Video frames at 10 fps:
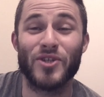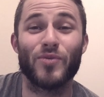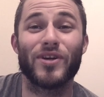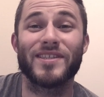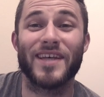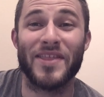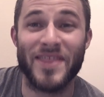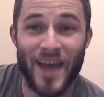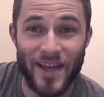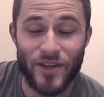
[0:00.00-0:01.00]
I just want to say
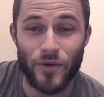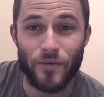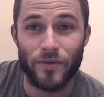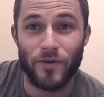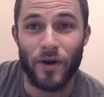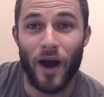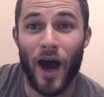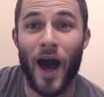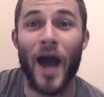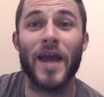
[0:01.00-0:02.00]
thank you
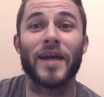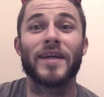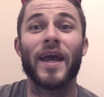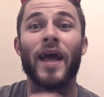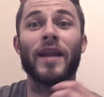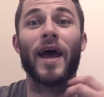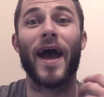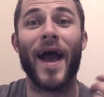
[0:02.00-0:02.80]
I again